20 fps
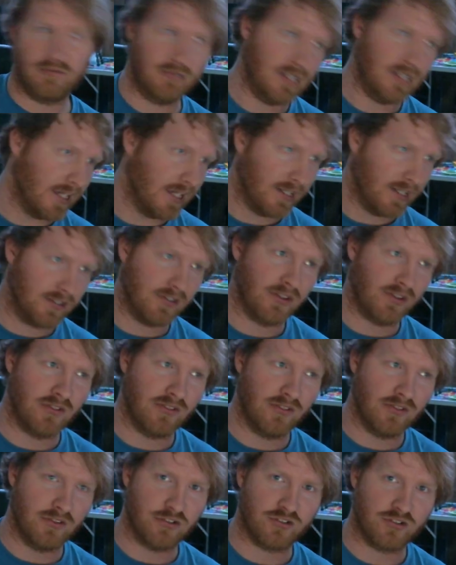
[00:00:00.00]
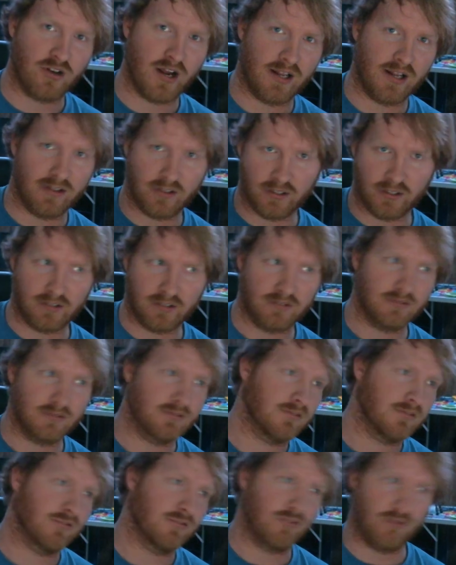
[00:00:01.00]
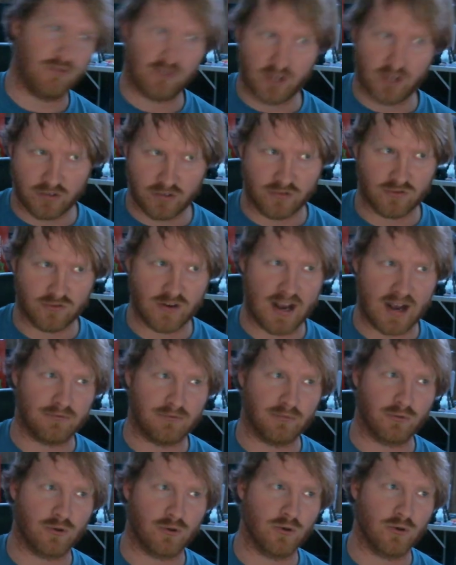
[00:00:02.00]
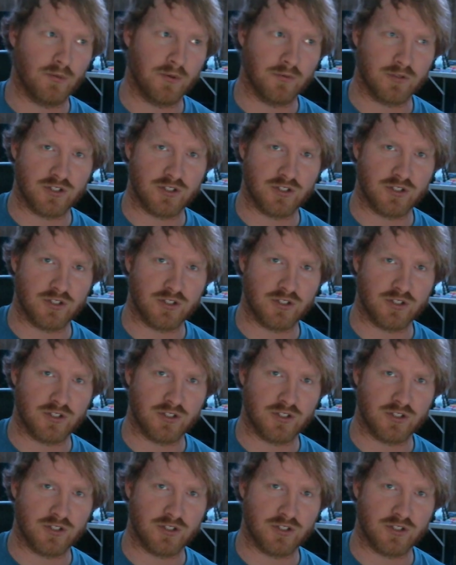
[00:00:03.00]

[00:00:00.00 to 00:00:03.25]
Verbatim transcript: get the trailer, then drive from Cullman,